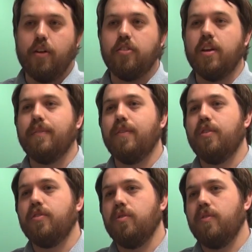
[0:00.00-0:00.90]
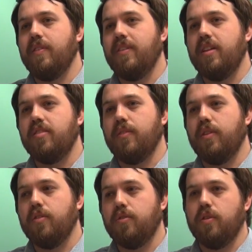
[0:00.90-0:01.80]
Alzheimer's or maybe some
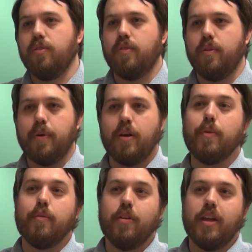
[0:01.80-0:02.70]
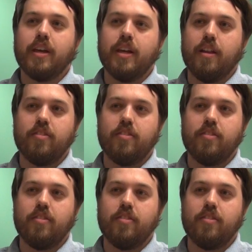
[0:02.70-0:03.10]
other sort of impairment where they can't